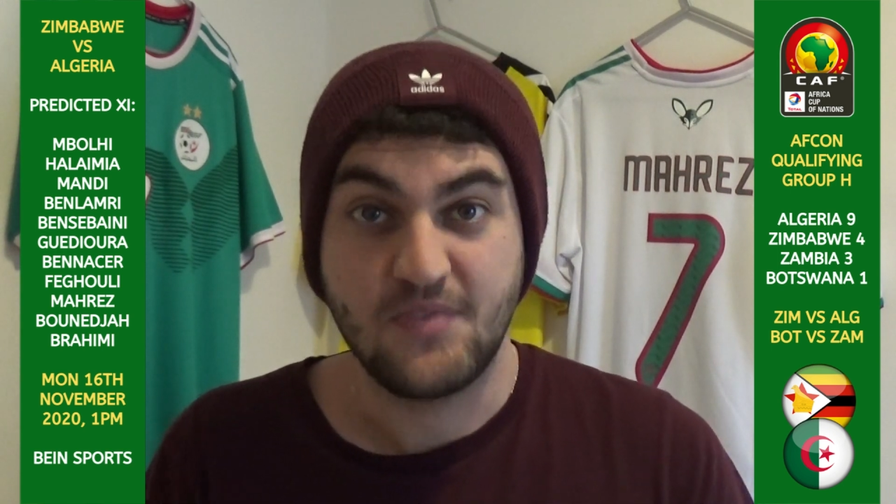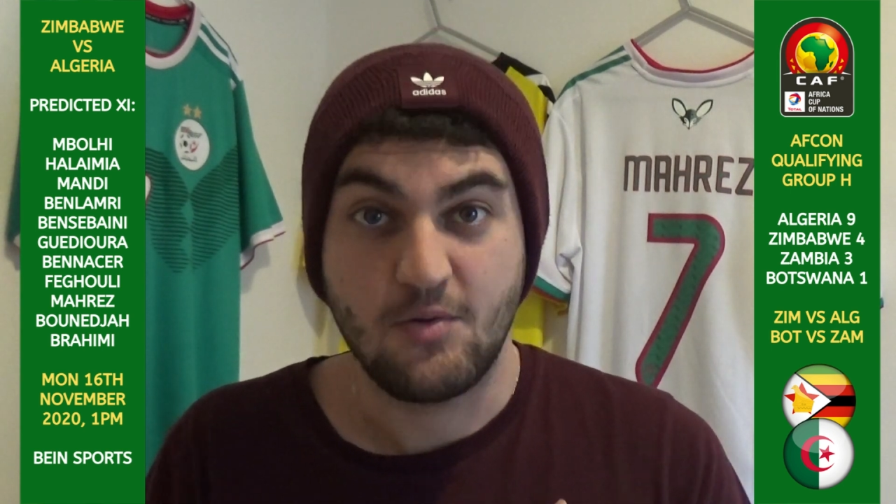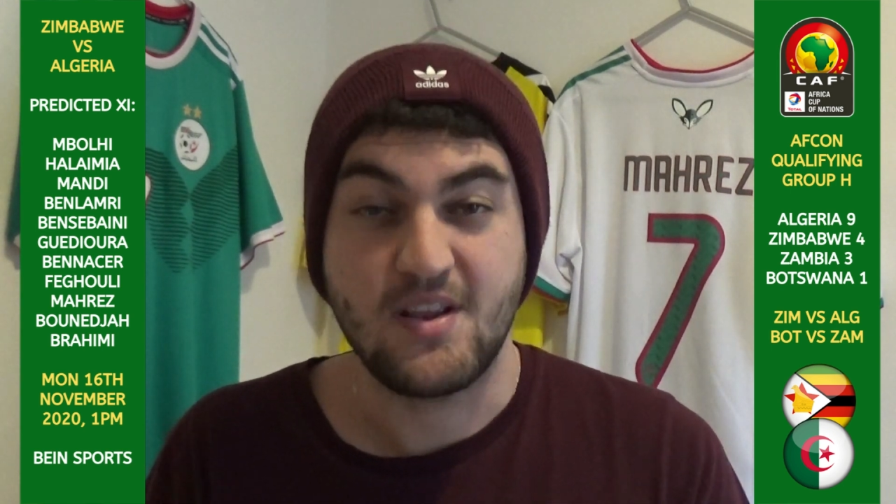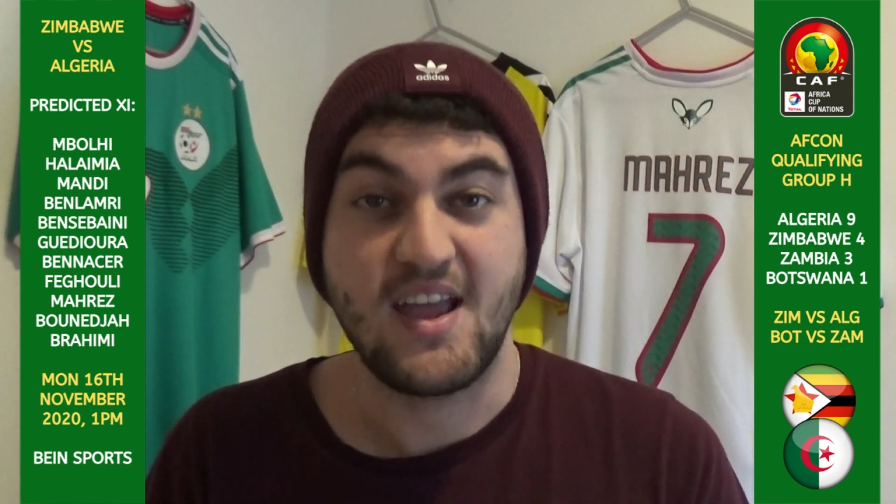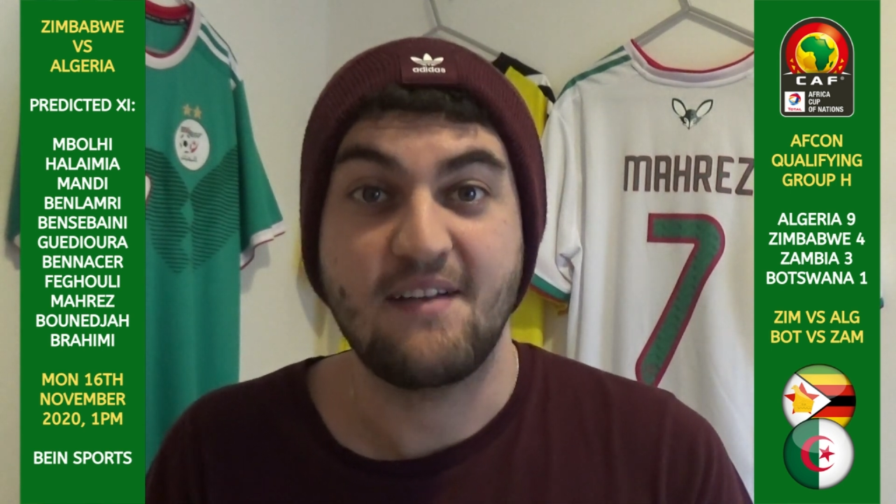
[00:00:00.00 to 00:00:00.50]

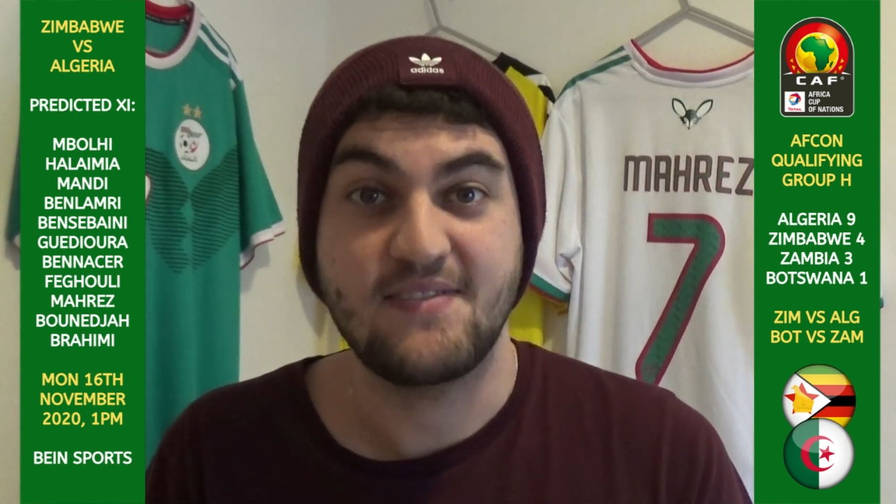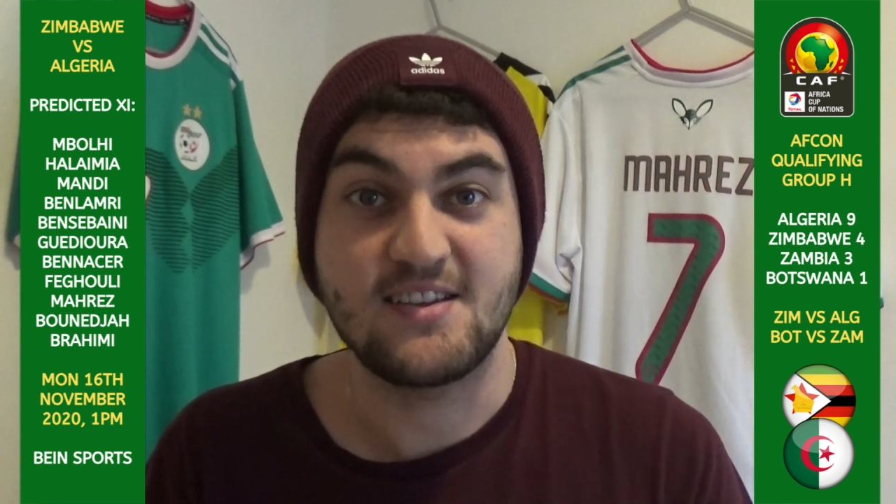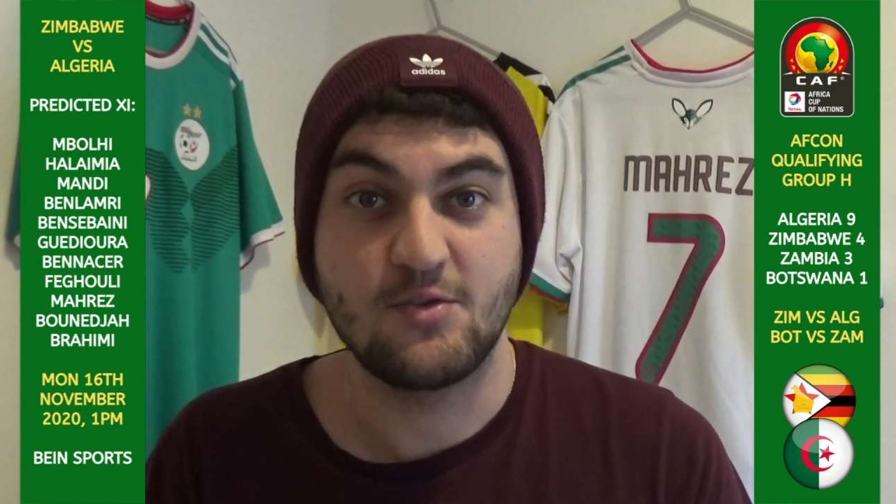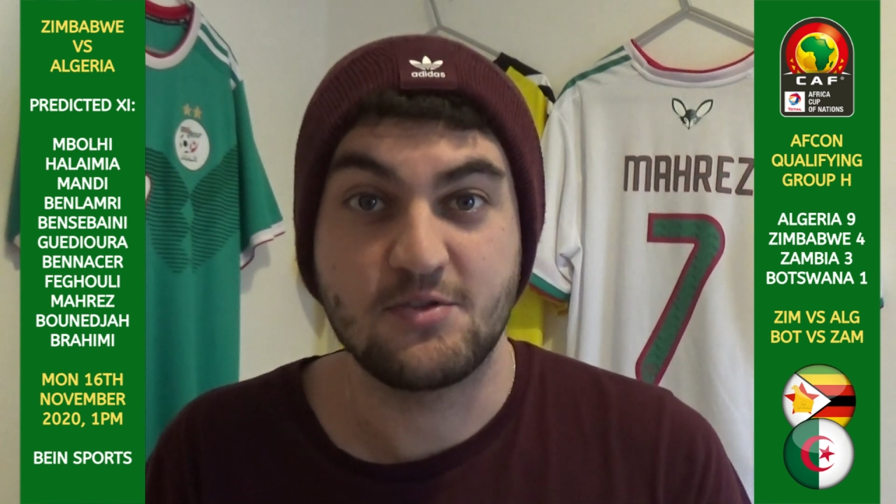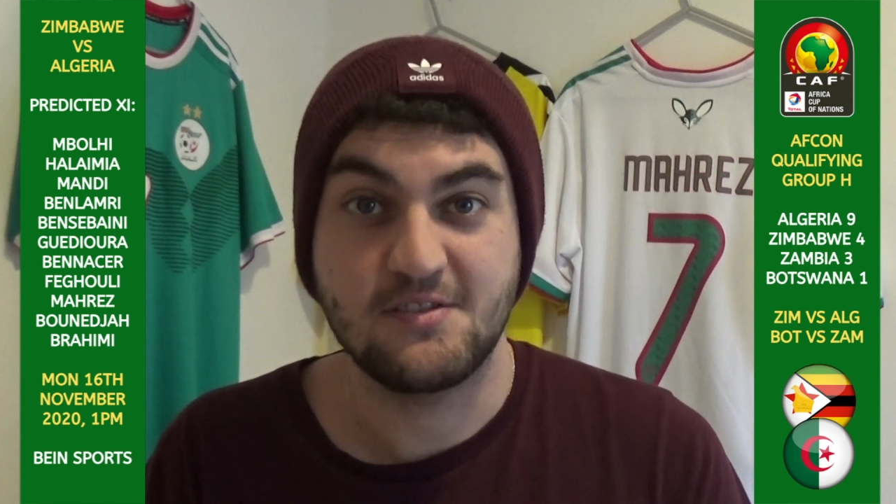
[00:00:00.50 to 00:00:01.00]
when you have
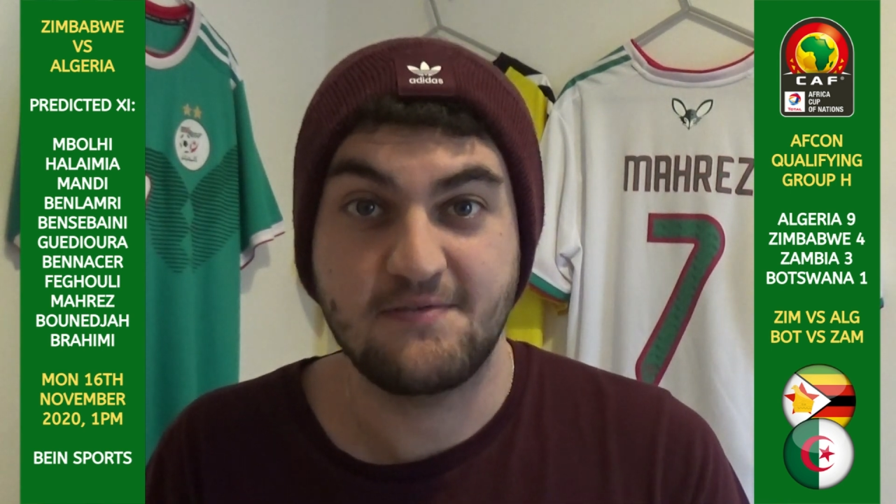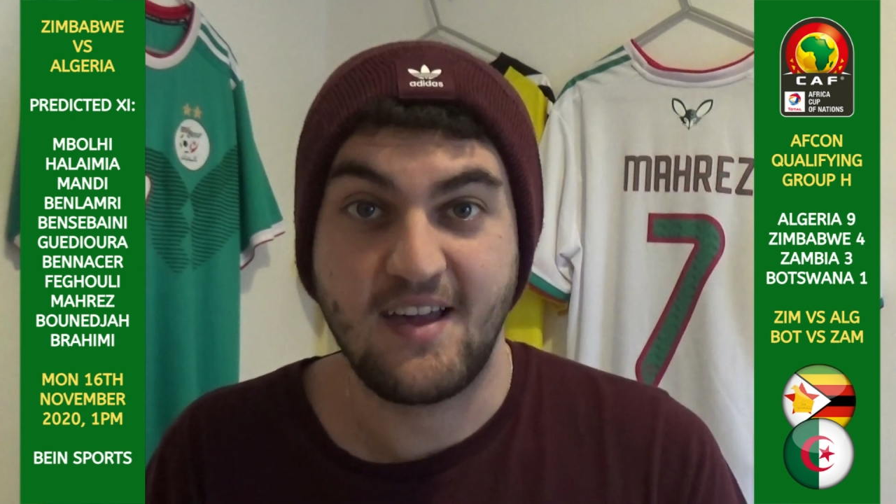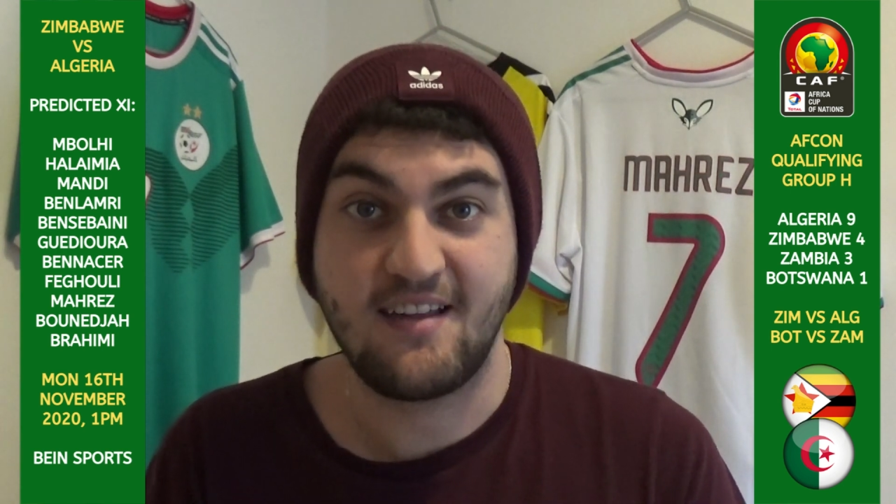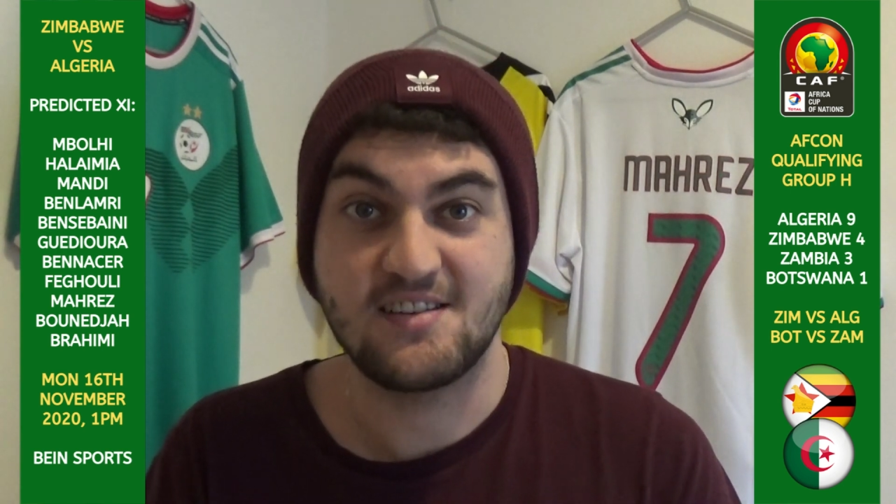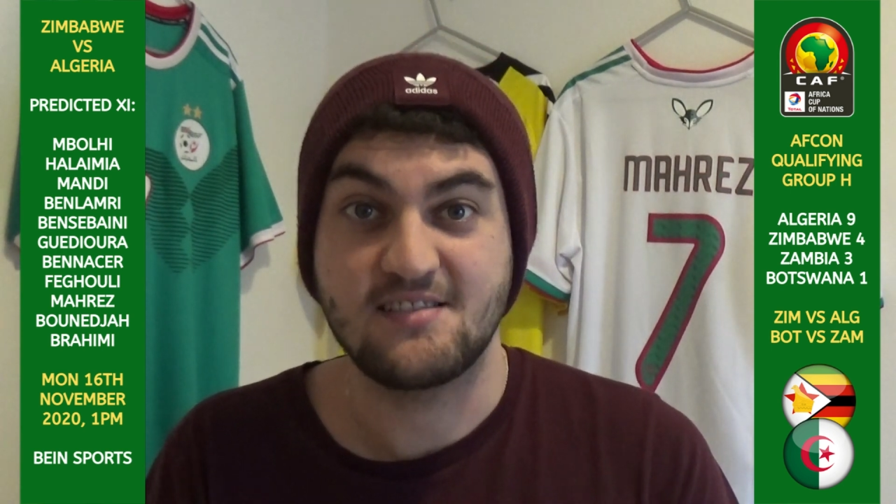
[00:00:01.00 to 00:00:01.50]
these sorts of
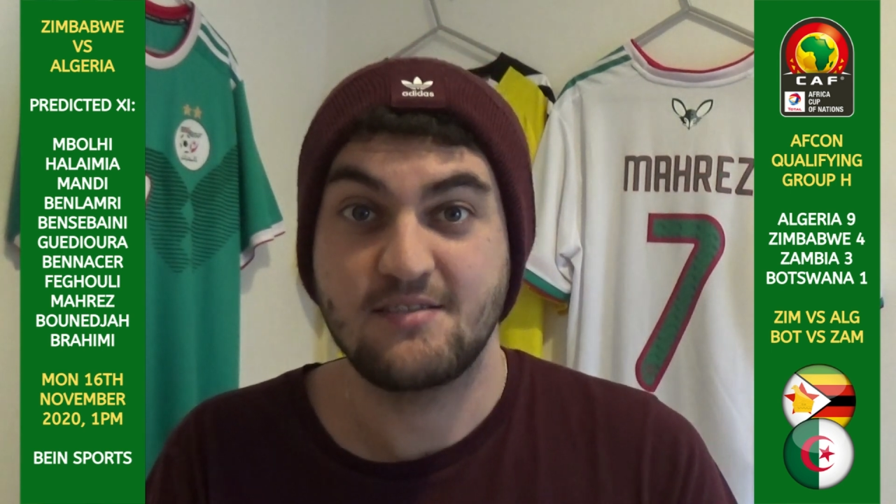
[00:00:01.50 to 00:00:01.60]
fixtures.